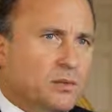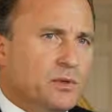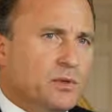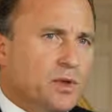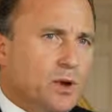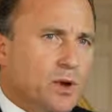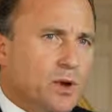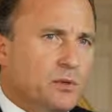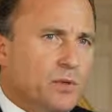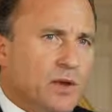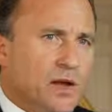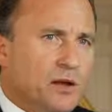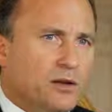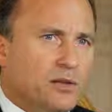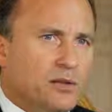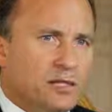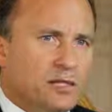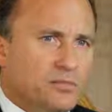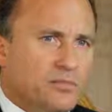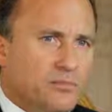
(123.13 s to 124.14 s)
They would go
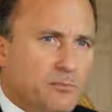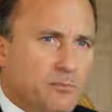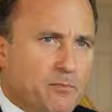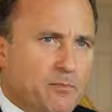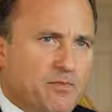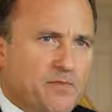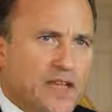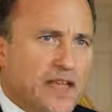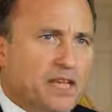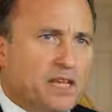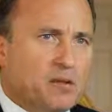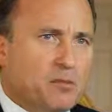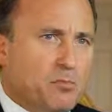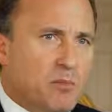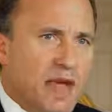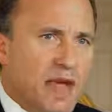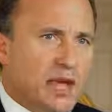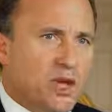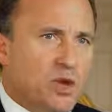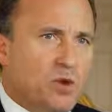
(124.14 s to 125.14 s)
around to these
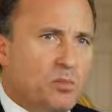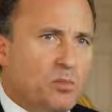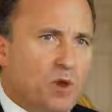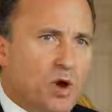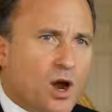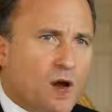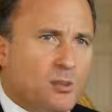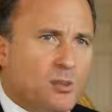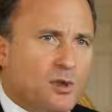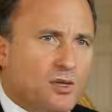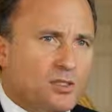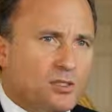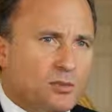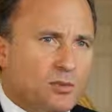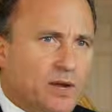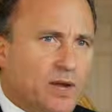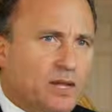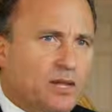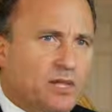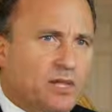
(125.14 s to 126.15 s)
vacant bank-owned
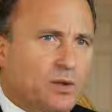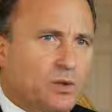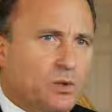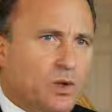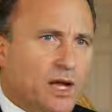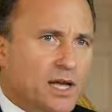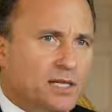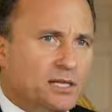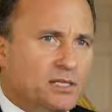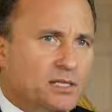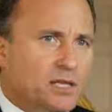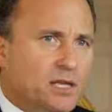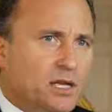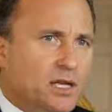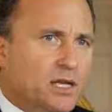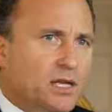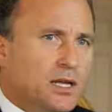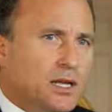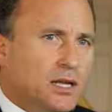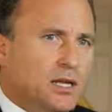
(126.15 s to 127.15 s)
properties around the U.S.,
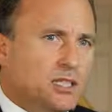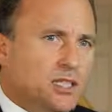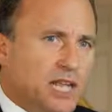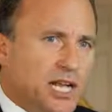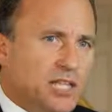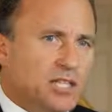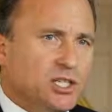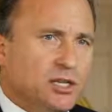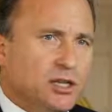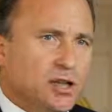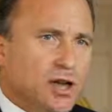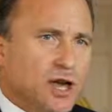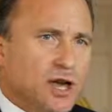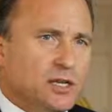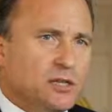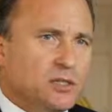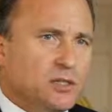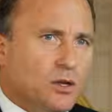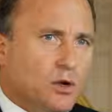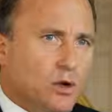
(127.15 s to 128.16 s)
change the
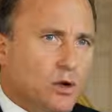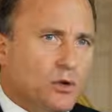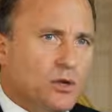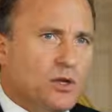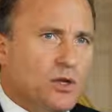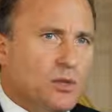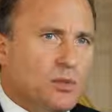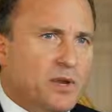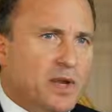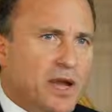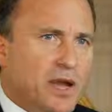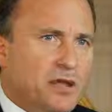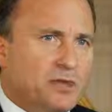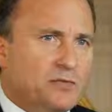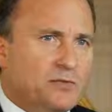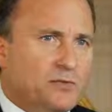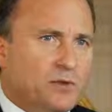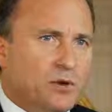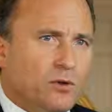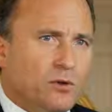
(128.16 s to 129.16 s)
locks, hold an open
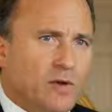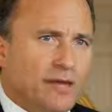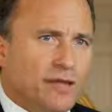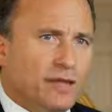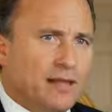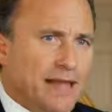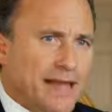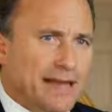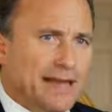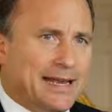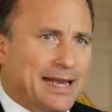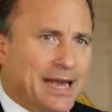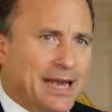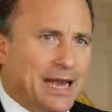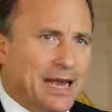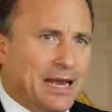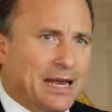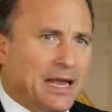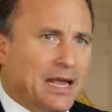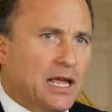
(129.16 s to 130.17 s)
house for a rent that
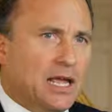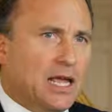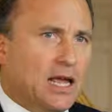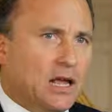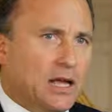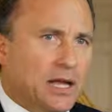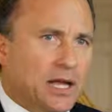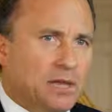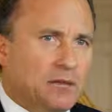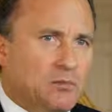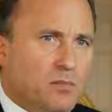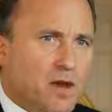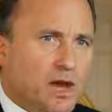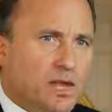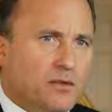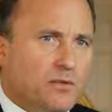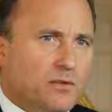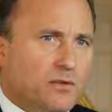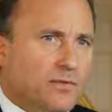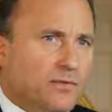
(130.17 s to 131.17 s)
day, collect
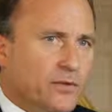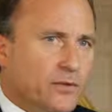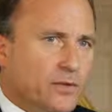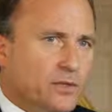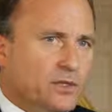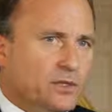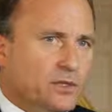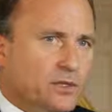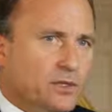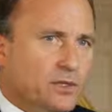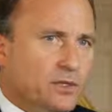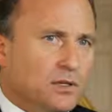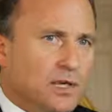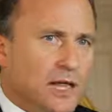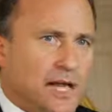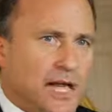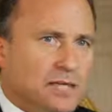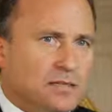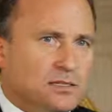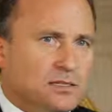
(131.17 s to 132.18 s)
money for first,
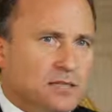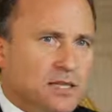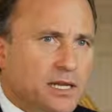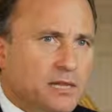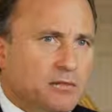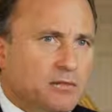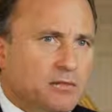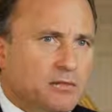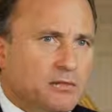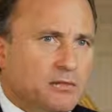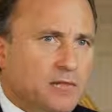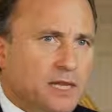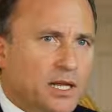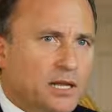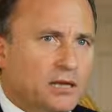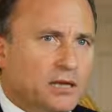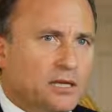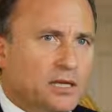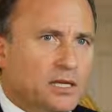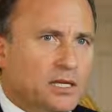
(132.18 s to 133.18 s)
last, and
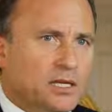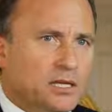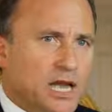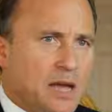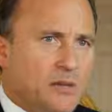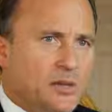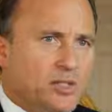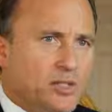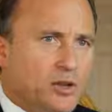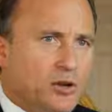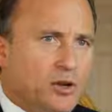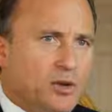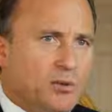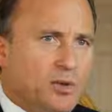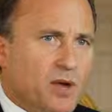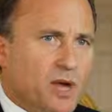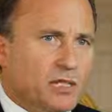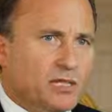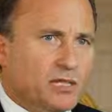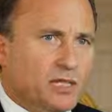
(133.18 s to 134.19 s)
any type of security
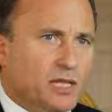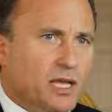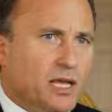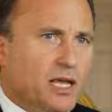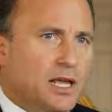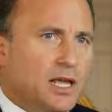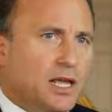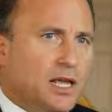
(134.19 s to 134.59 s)
deposit